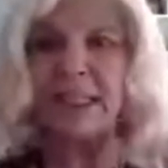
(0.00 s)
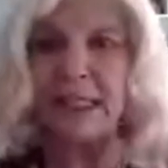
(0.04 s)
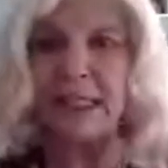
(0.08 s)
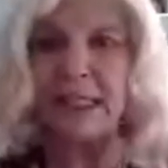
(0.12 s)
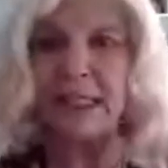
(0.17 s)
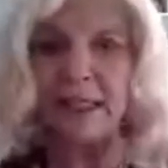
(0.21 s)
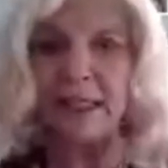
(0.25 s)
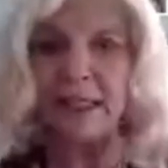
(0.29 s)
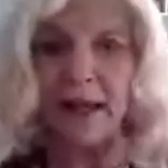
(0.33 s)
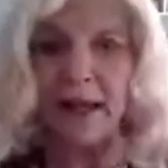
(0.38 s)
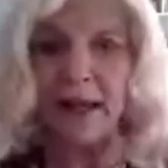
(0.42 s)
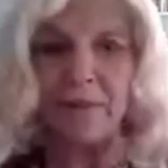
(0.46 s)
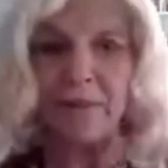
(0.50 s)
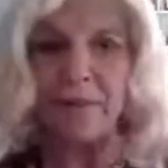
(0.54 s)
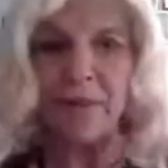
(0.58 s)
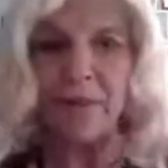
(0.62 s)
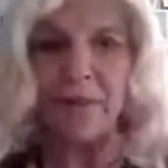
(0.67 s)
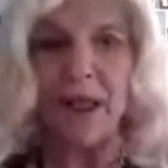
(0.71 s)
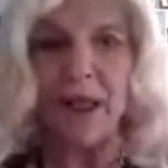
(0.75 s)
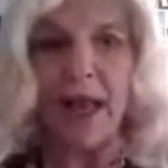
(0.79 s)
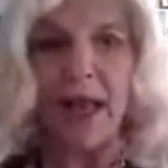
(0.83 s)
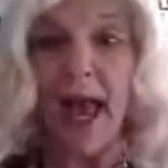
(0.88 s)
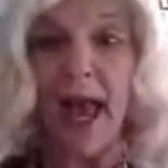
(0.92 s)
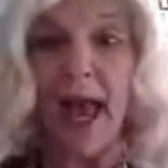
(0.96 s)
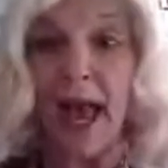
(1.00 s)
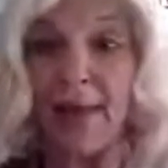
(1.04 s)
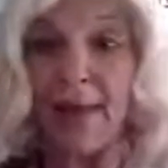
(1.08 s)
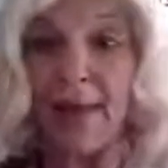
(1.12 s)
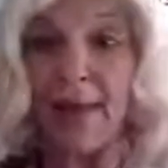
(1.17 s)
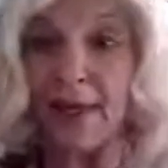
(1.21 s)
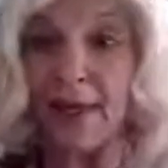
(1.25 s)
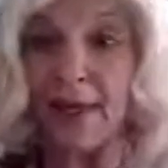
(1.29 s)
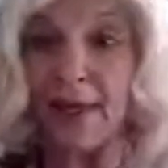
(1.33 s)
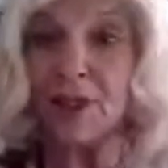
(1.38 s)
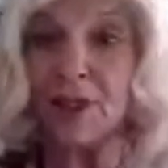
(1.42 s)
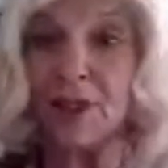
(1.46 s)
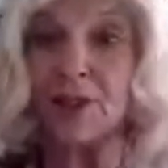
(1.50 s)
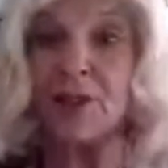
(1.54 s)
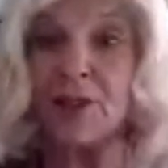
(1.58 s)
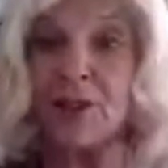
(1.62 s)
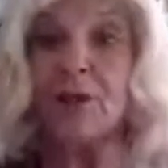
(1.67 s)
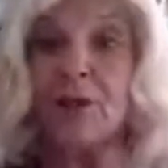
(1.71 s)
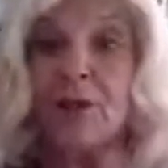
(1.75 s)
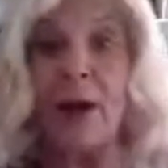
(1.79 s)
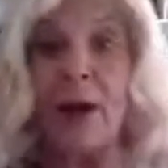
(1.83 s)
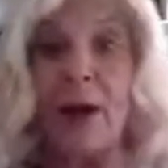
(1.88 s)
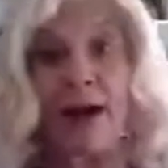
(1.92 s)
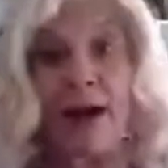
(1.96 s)
them. And they do
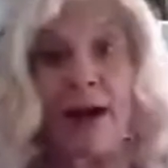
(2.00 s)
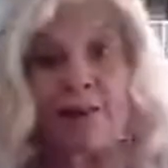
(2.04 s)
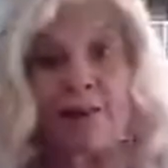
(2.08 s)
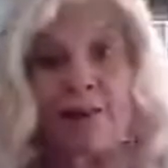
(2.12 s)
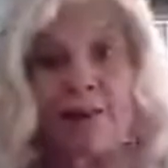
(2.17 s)
have